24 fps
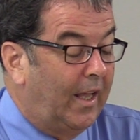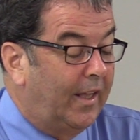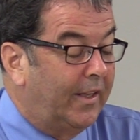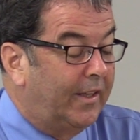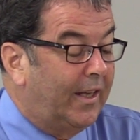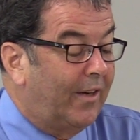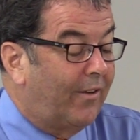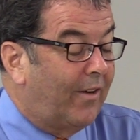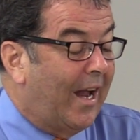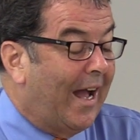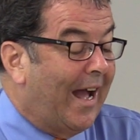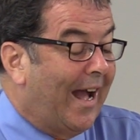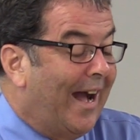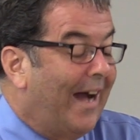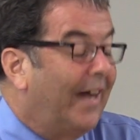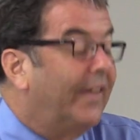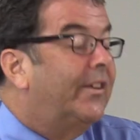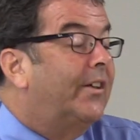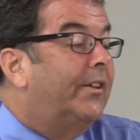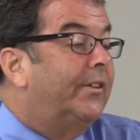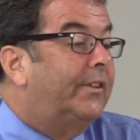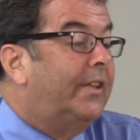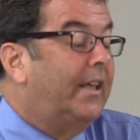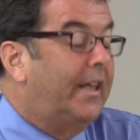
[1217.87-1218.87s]
There are
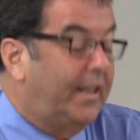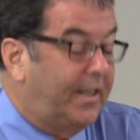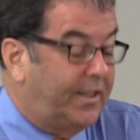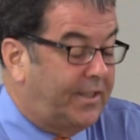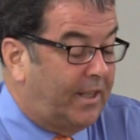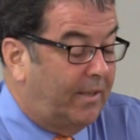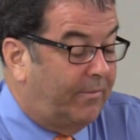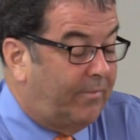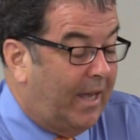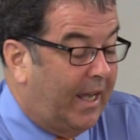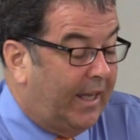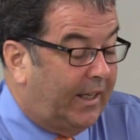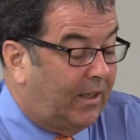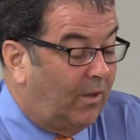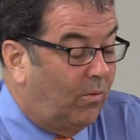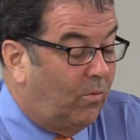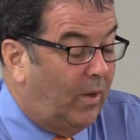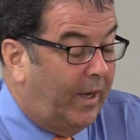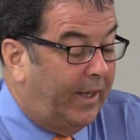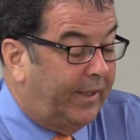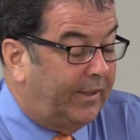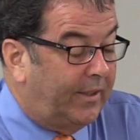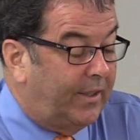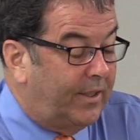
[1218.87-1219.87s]
other things that make a
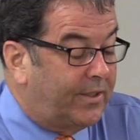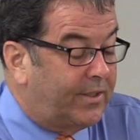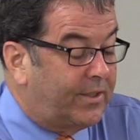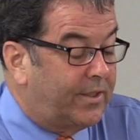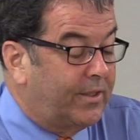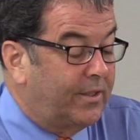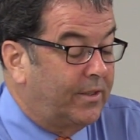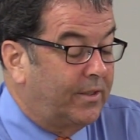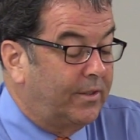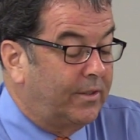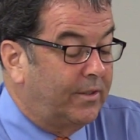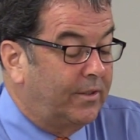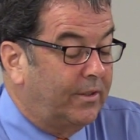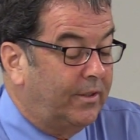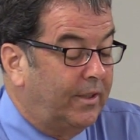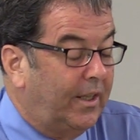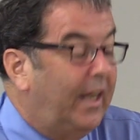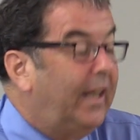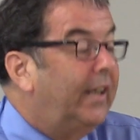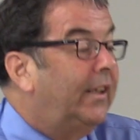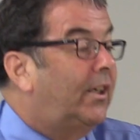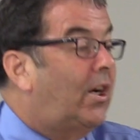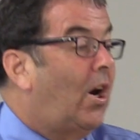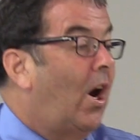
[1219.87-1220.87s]
witness
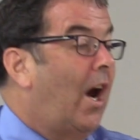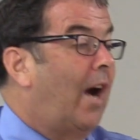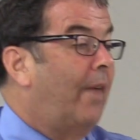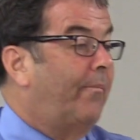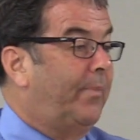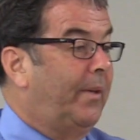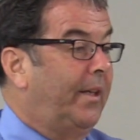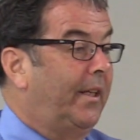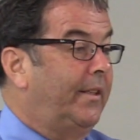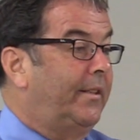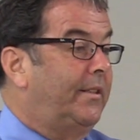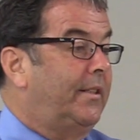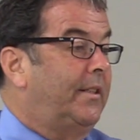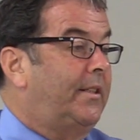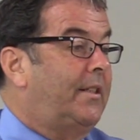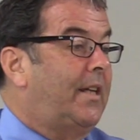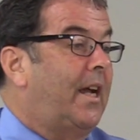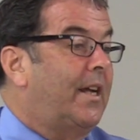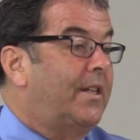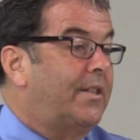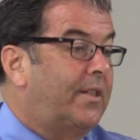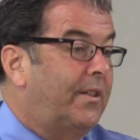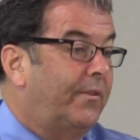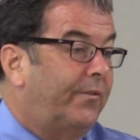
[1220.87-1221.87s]
incompetent to
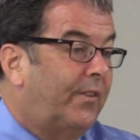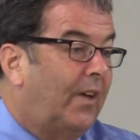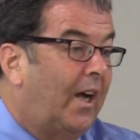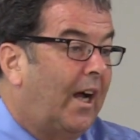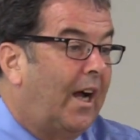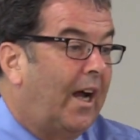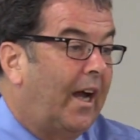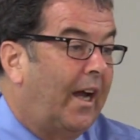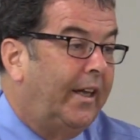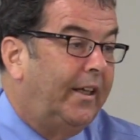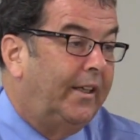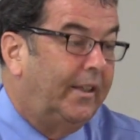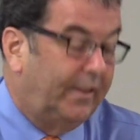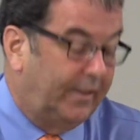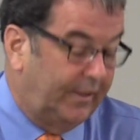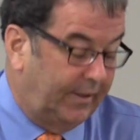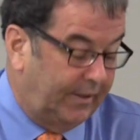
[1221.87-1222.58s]
testify